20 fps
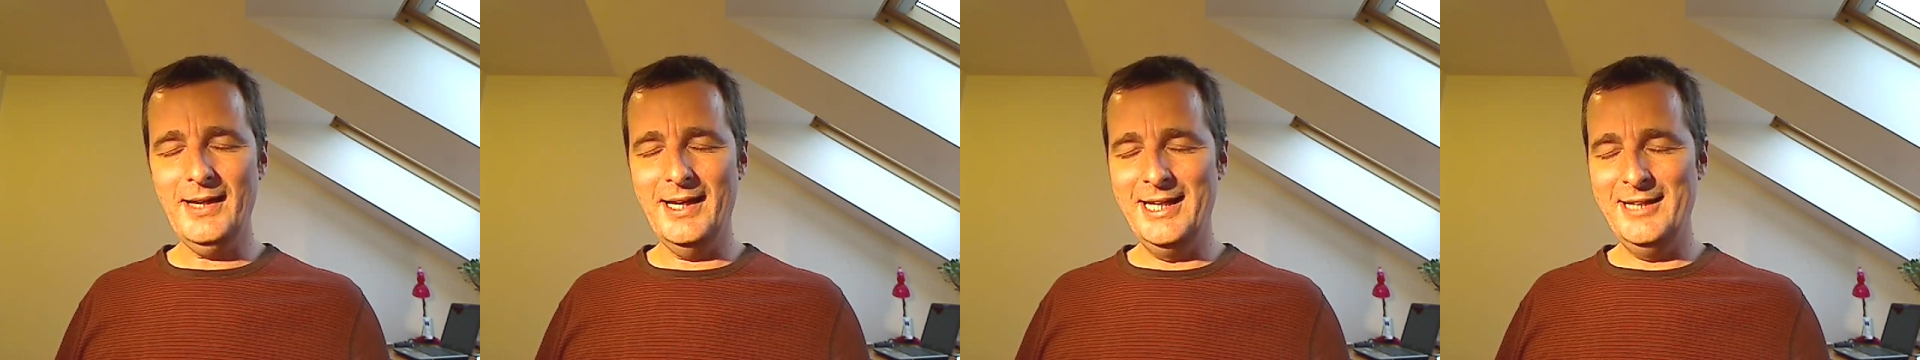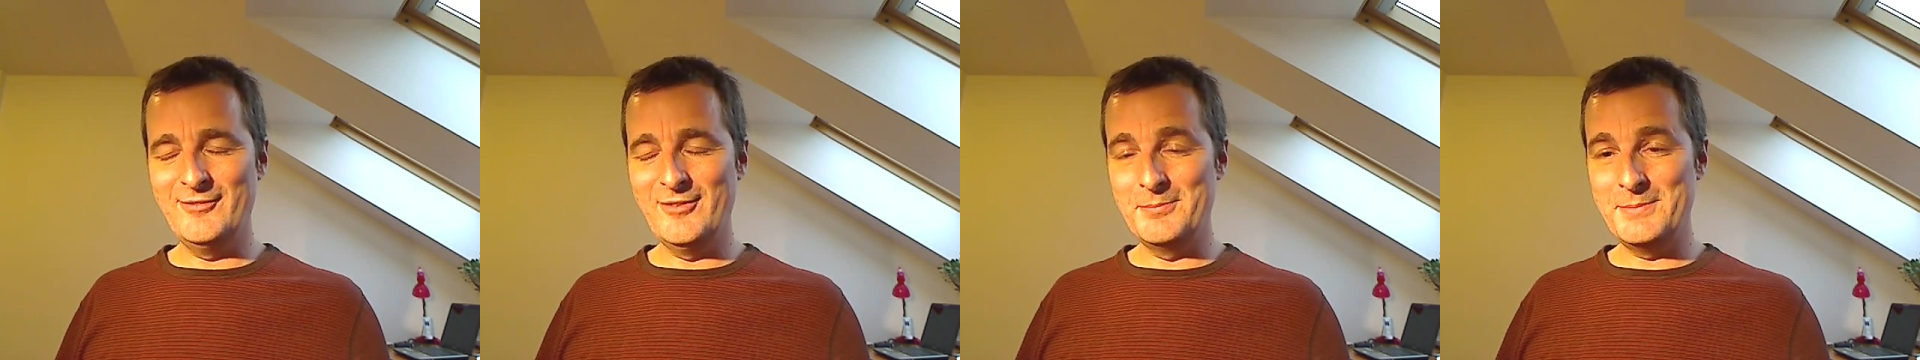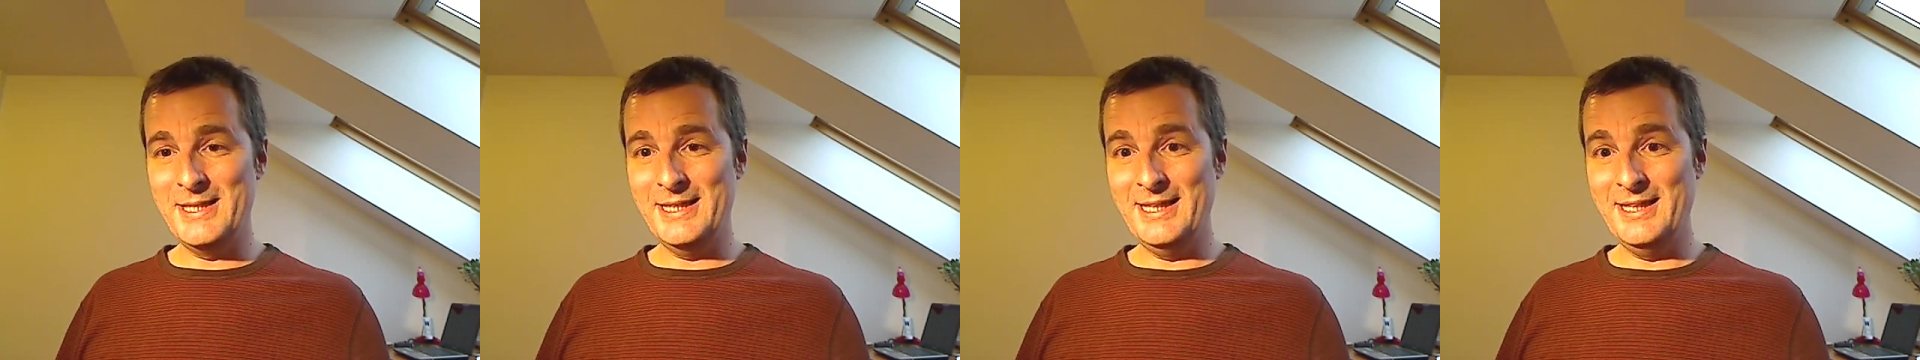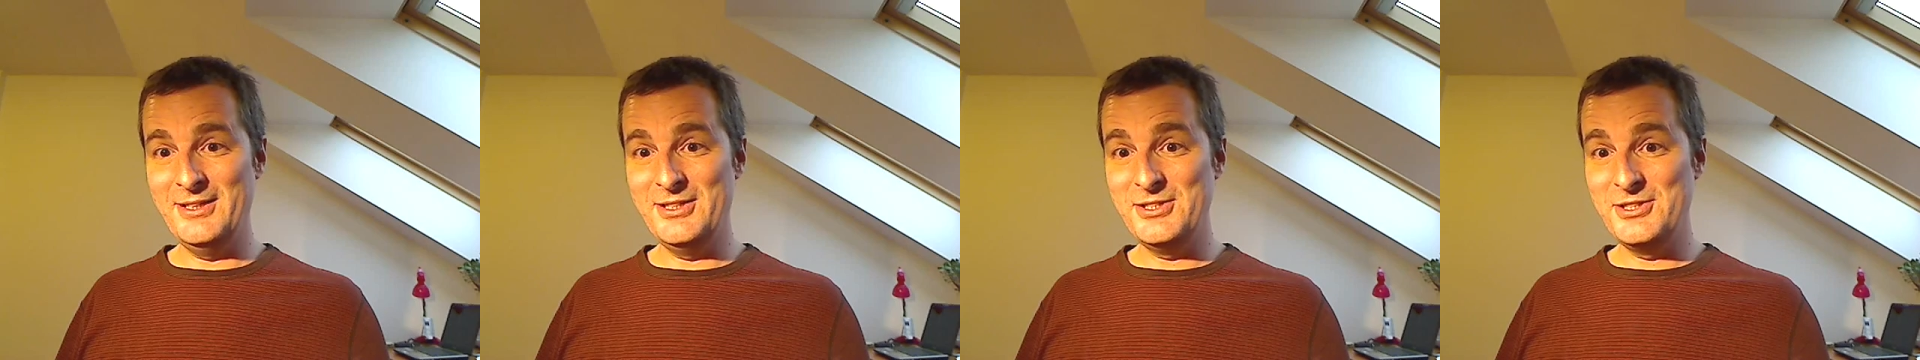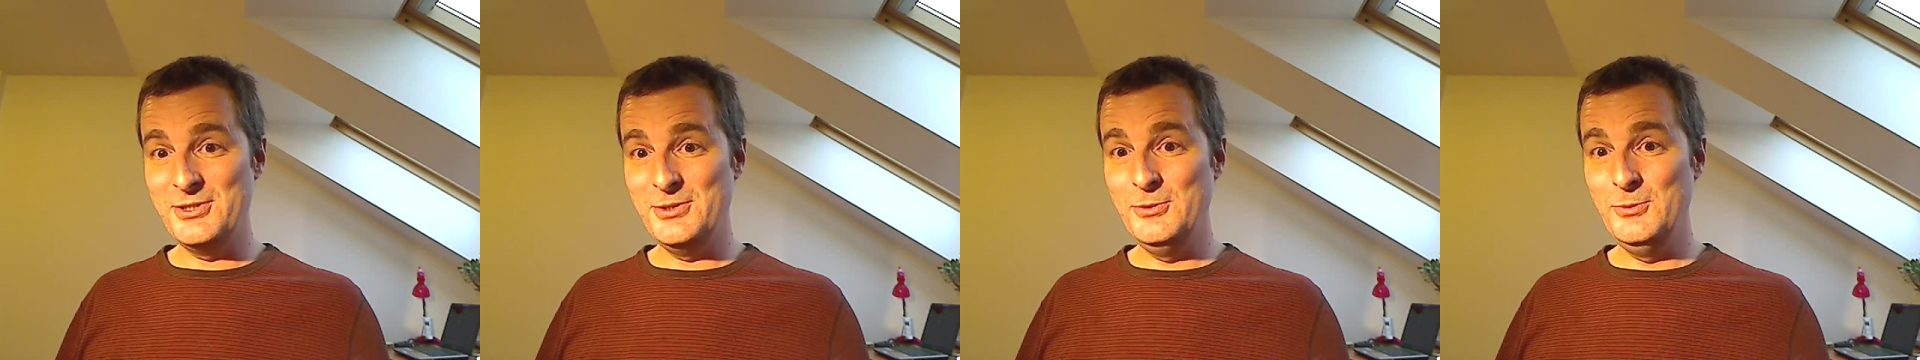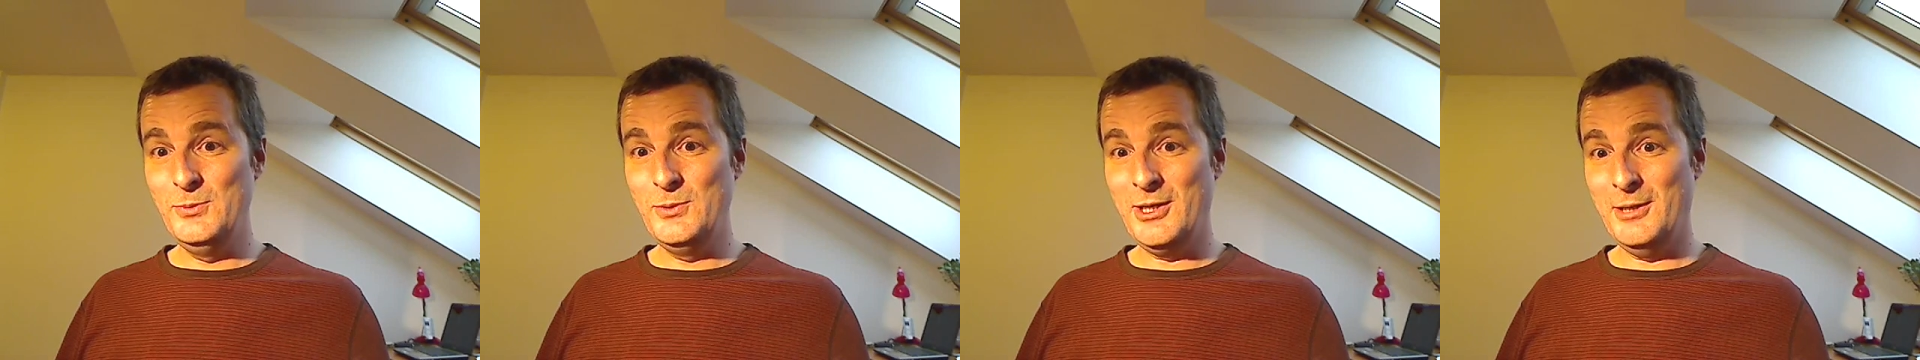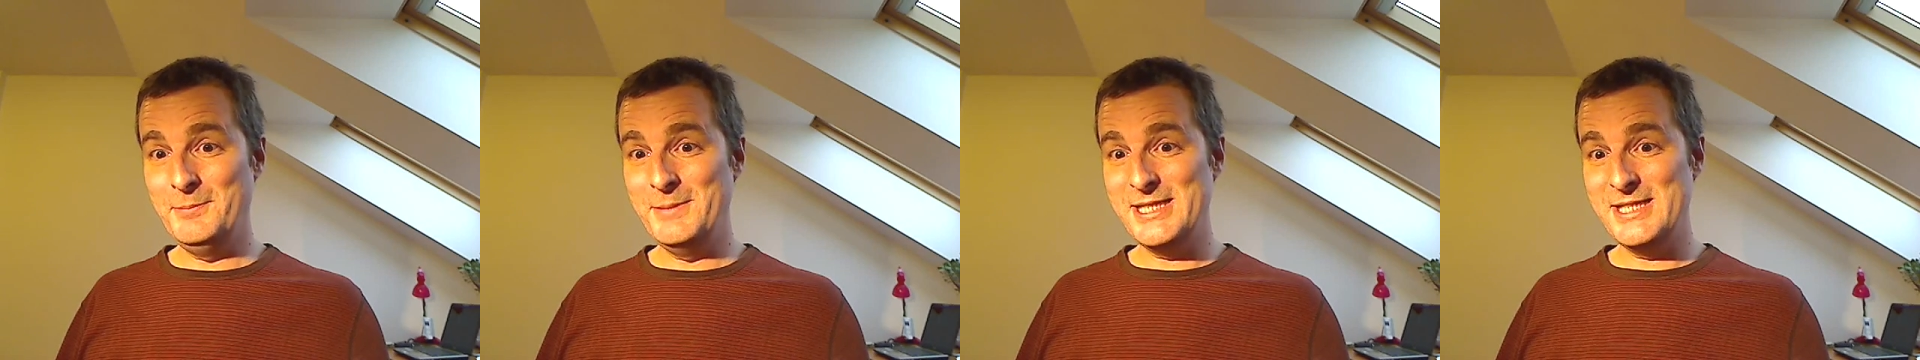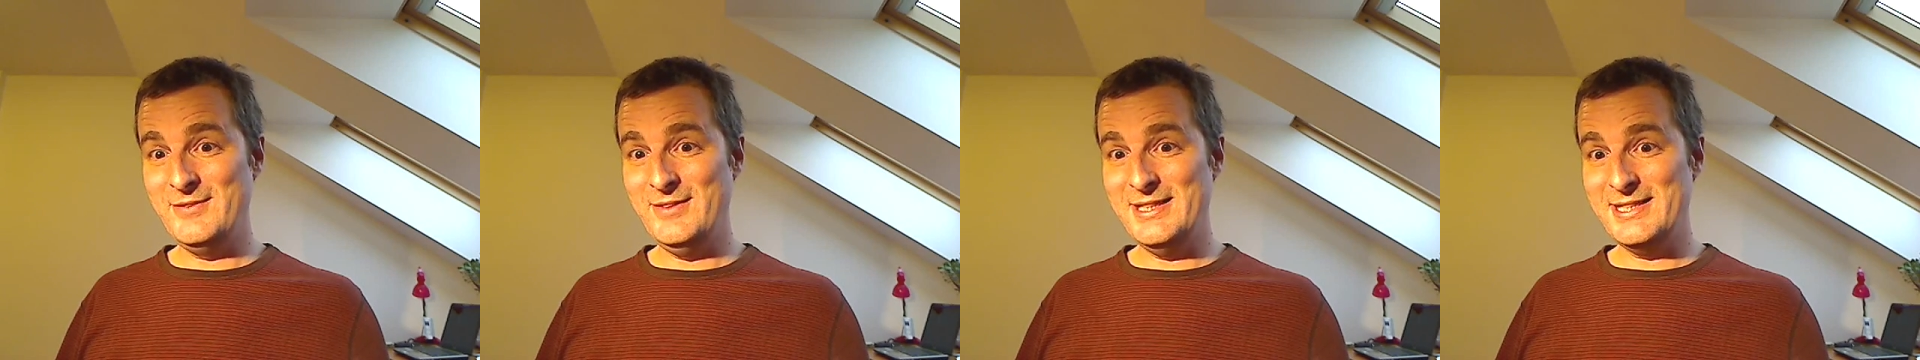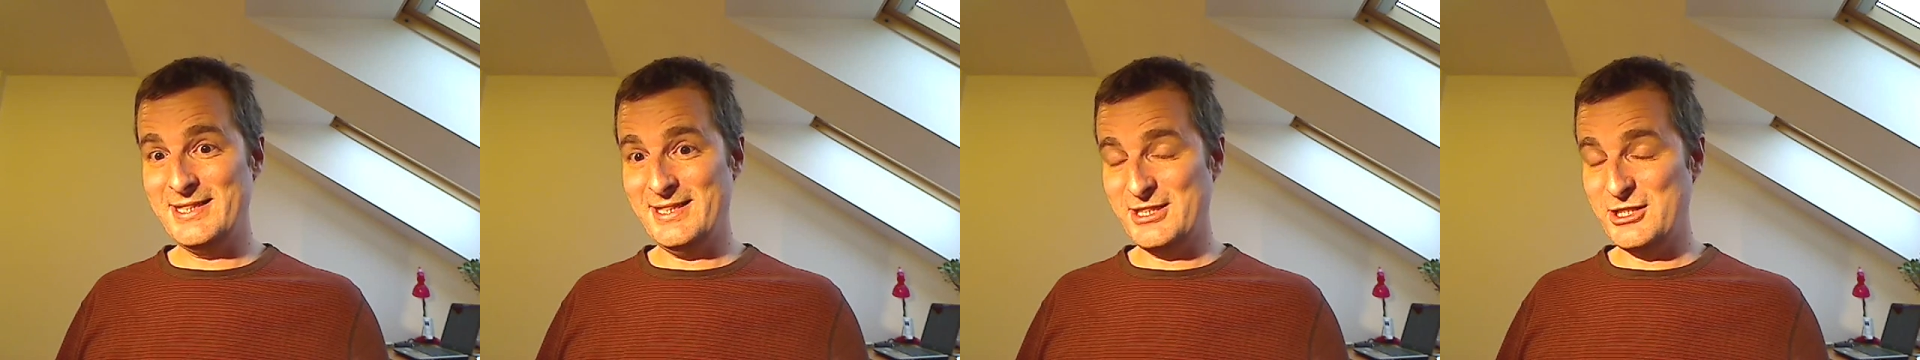And if I'm taking 2 copies of each,